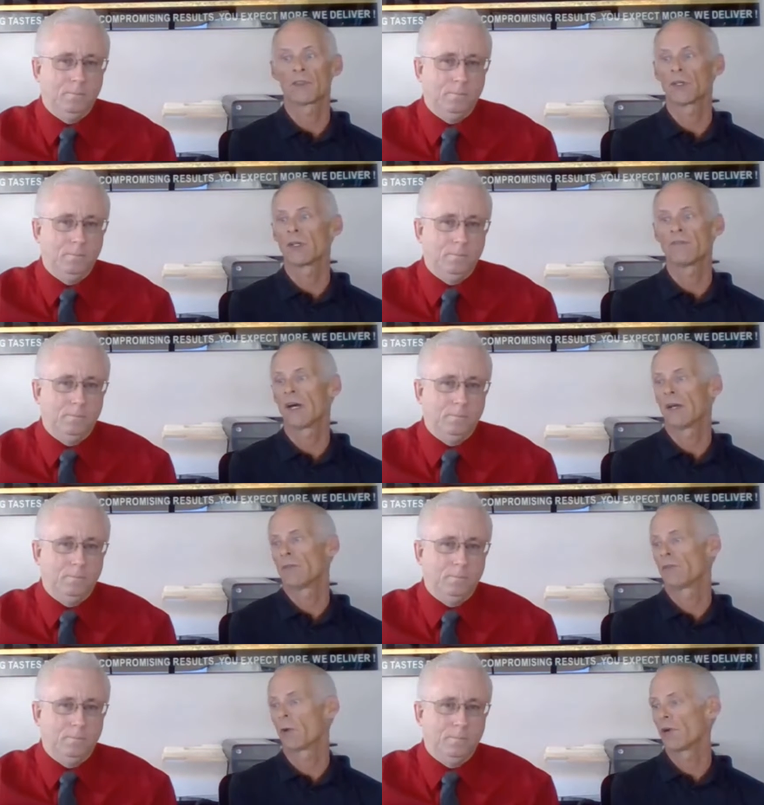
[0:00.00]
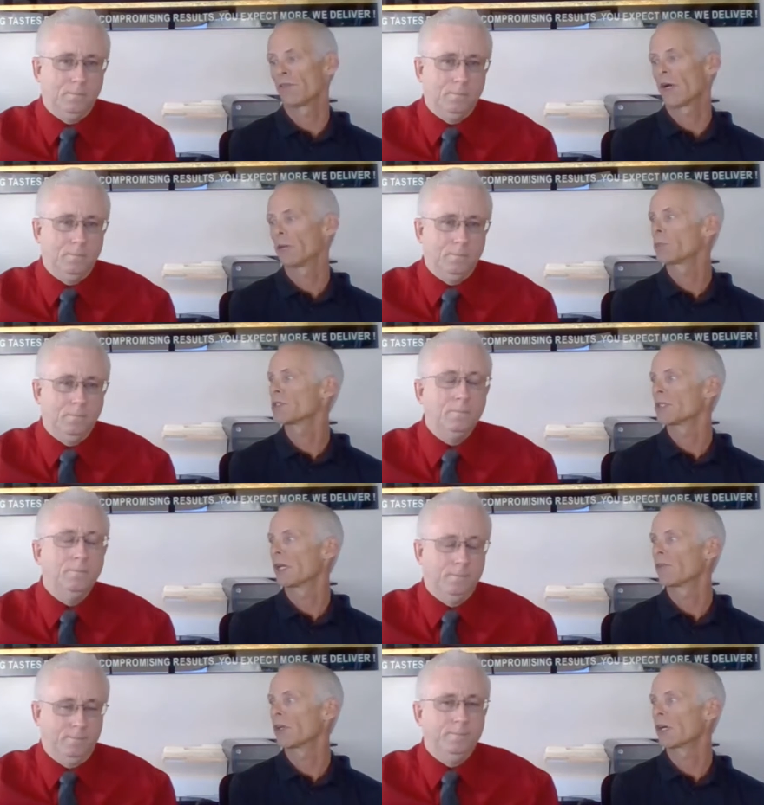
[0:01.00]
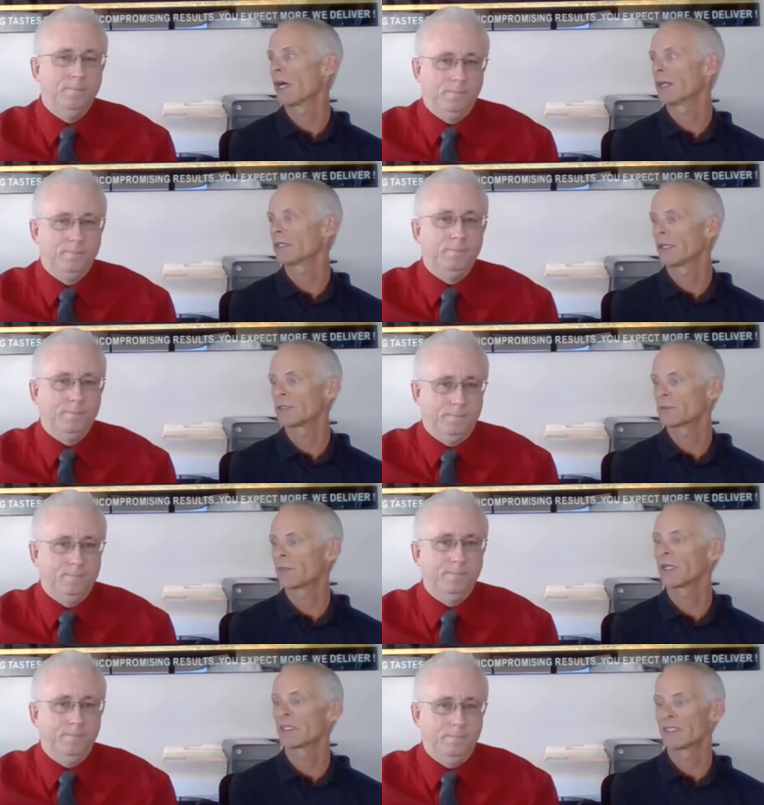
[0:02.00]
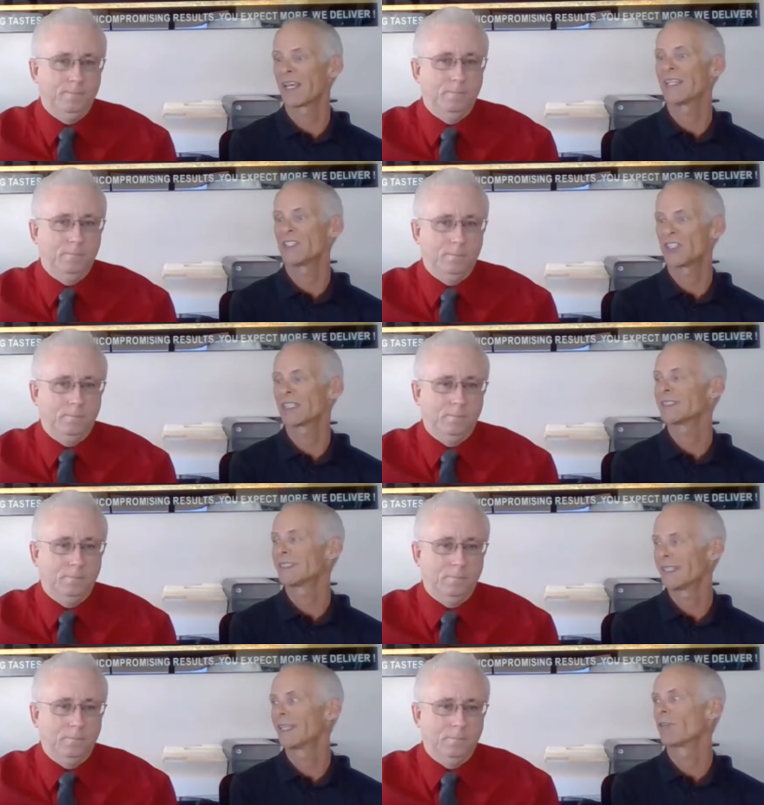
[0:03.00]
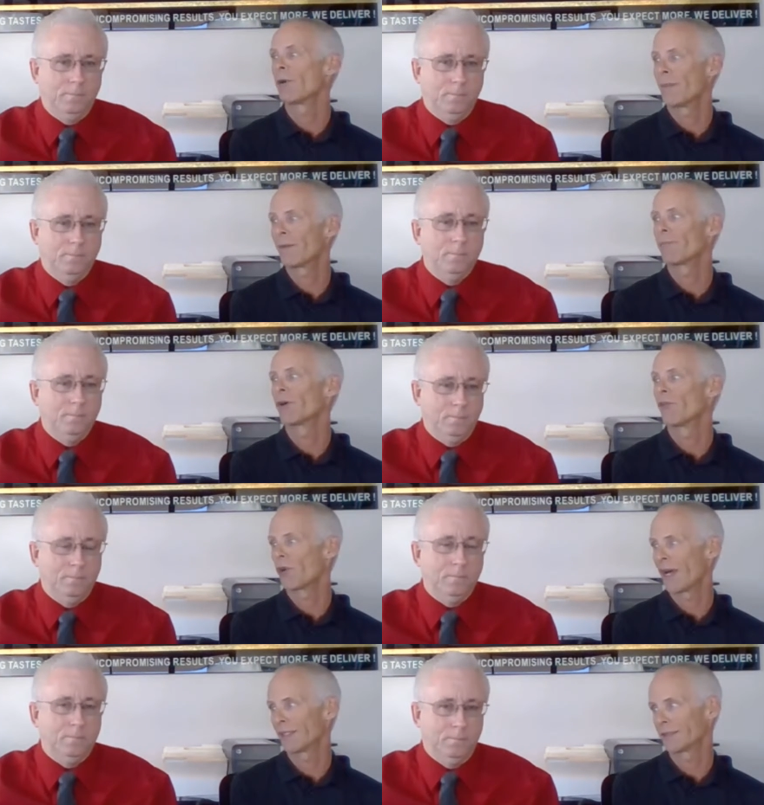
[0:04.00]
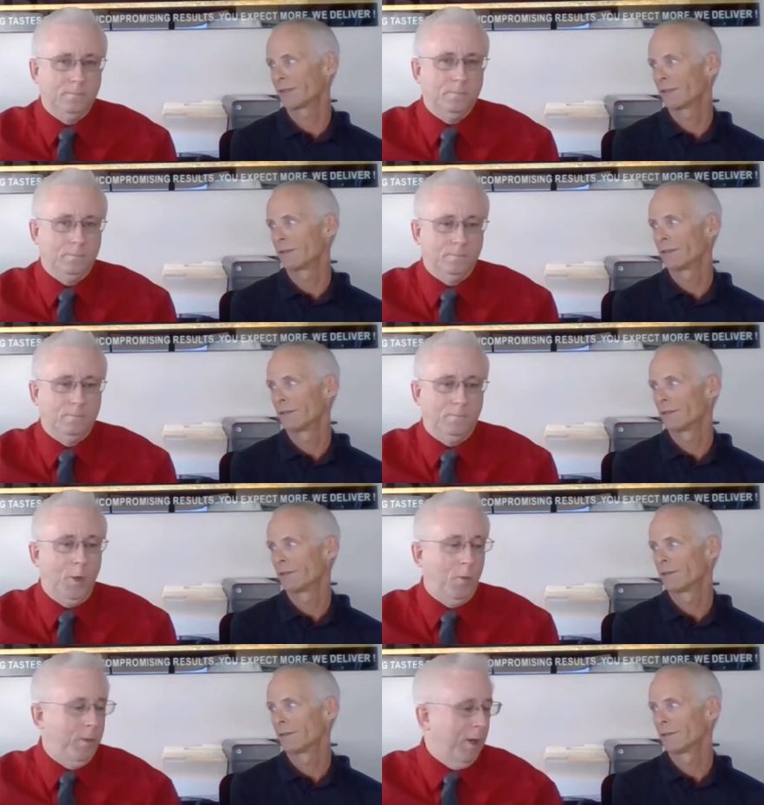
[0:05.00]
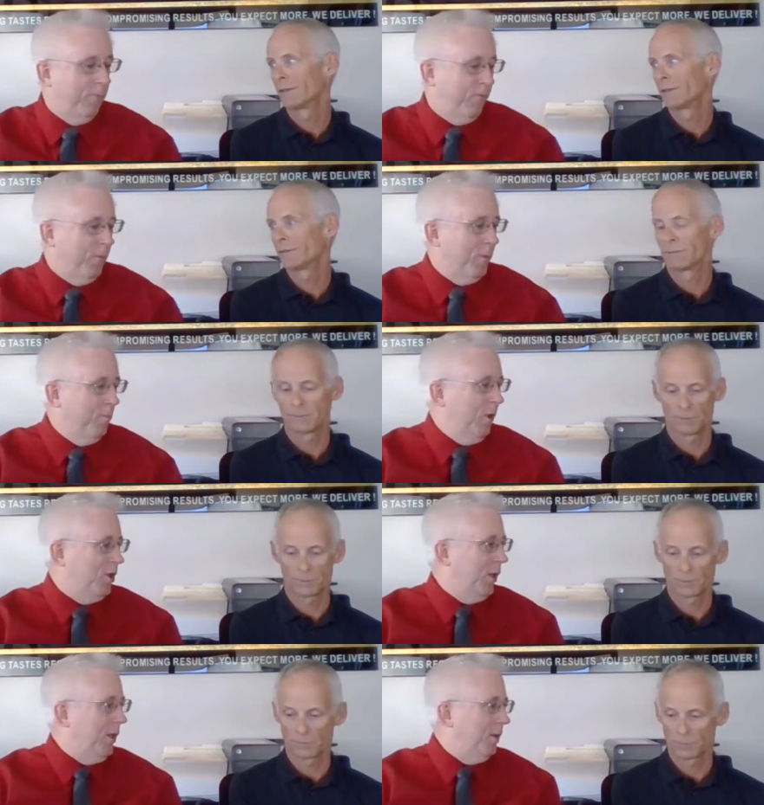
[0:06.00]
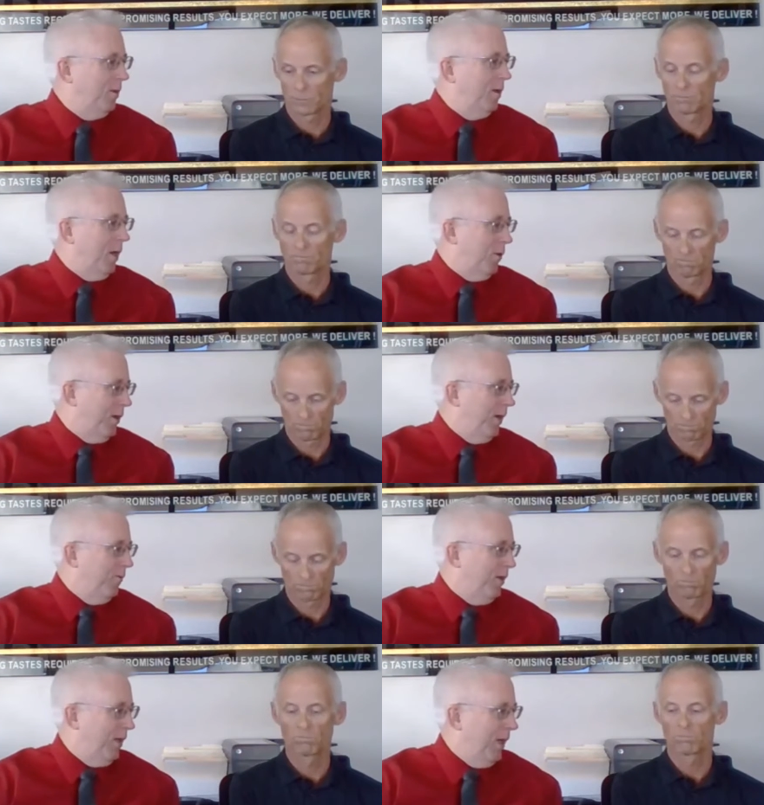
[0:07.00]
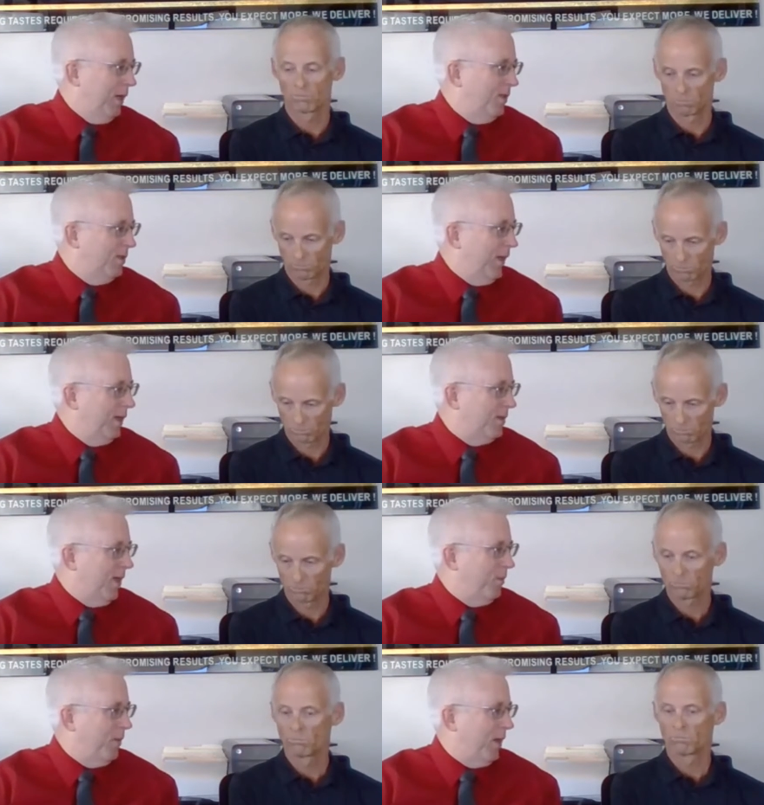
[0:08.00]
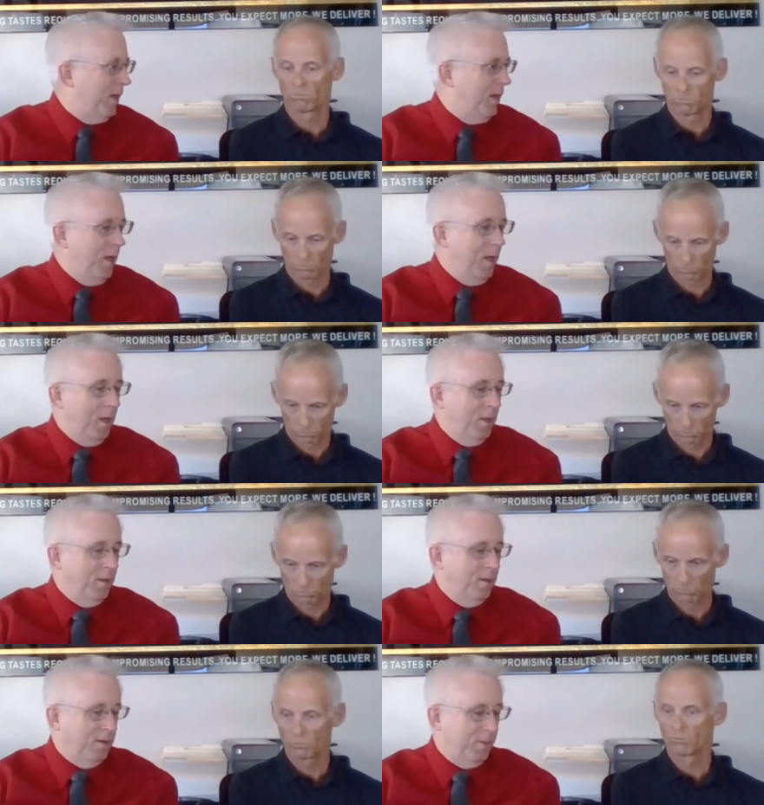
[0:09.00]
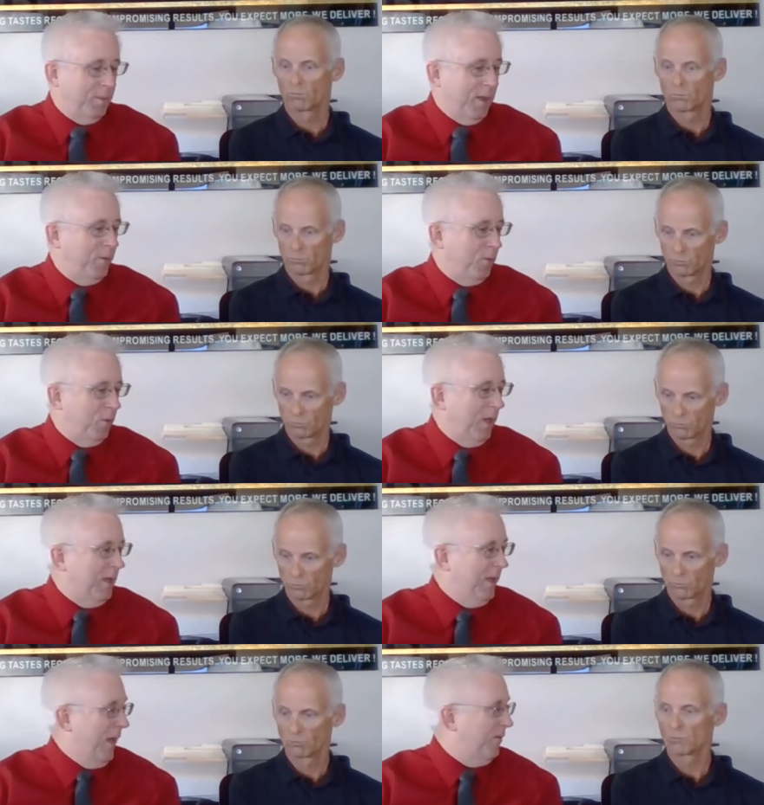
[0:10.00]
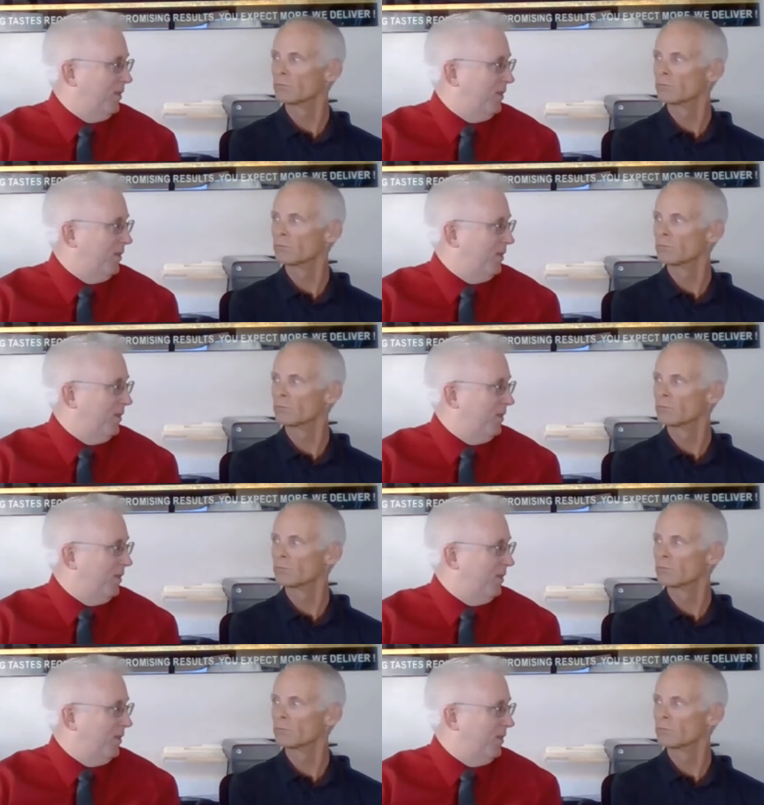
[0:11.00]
Speaker 1: 35 to 45% of their contents because they just didn't remember the rest.
Speaker 2: No, but I'm from the Michigan area of the United States. Same thing sometimes you were lucky to have